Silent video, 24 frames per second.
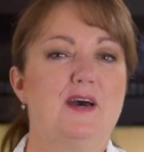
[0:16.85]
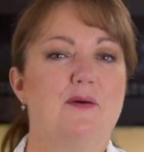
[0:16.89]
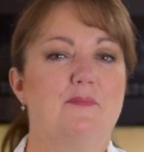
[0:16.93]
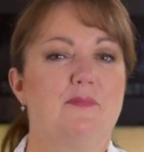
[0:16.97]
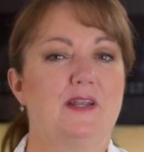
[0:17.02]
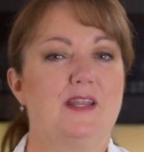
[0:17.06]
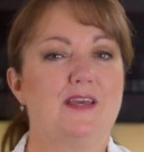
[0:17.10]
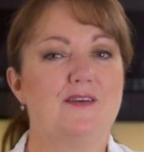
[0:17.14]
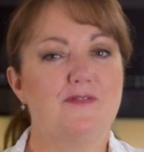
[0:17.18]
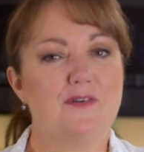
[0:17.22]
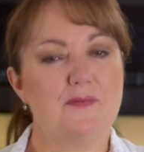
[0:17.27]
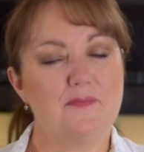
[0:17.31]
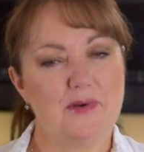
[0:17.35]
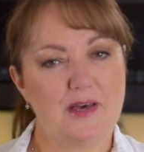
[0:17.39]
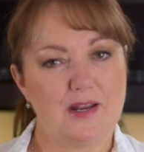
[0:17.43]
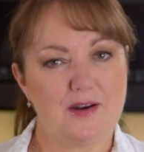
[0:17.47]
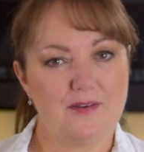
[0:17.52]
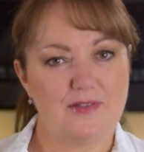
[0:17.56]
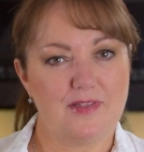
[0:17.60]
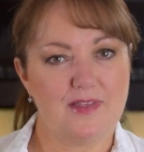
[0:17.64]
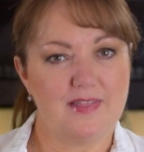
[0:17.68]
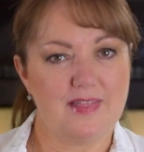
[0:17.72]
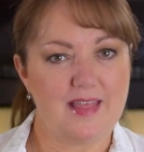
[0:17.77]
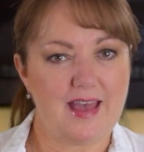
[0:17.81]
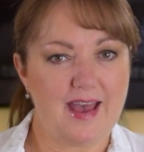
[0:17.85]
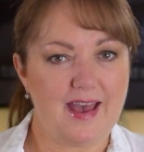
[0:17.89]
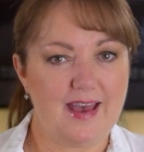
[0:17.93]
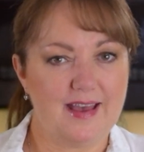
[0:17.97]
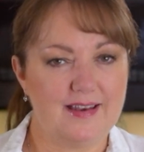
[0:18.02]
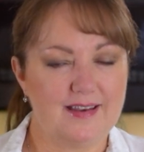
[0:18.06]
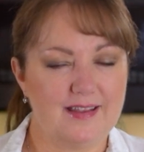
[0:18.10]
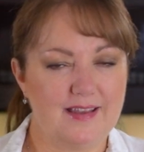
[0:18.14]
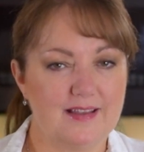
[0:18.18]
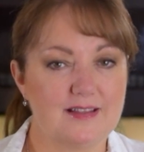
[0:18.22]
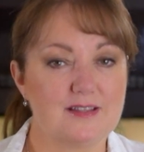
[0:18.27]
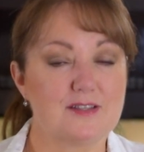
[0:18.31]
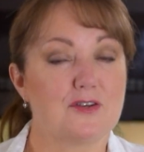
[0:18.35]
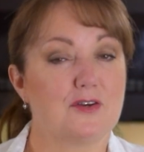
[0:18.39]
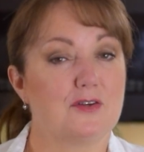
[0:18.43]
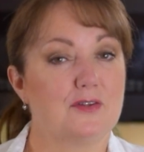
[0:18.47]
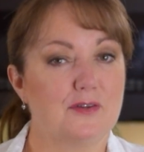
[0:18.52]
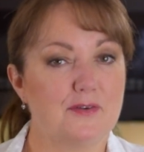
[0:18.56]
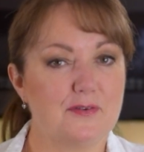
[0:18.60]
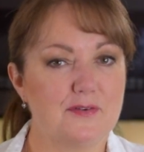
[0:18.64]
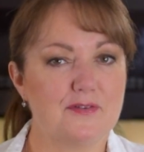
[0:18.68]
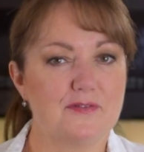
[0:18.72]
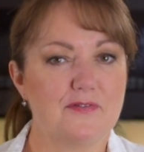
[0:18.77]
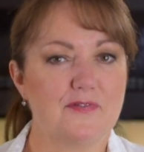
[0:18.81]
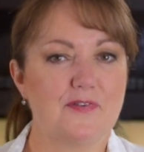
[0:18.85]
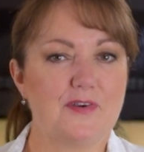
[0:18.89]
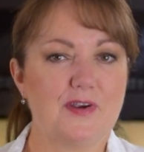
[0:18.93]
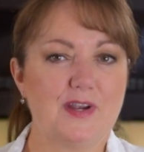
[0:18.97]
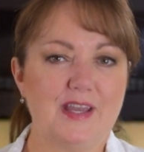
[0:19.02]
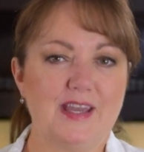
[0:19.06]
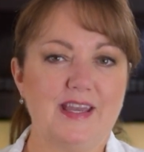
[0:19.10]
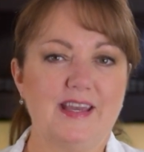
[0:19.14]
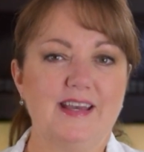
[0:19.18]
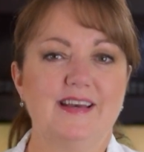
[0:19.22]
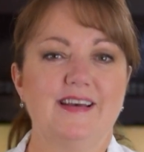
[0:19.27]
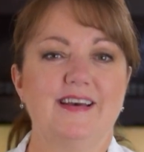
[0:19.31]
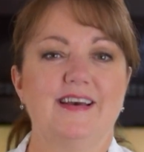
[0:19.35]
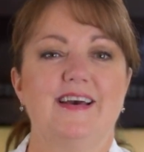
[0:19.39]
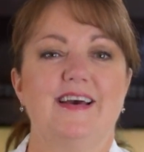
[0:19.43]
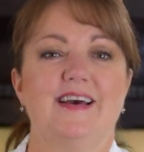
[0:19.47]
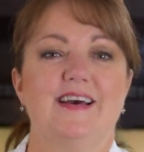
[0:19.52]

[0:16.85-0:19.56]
But even better than that, it's gluten-free.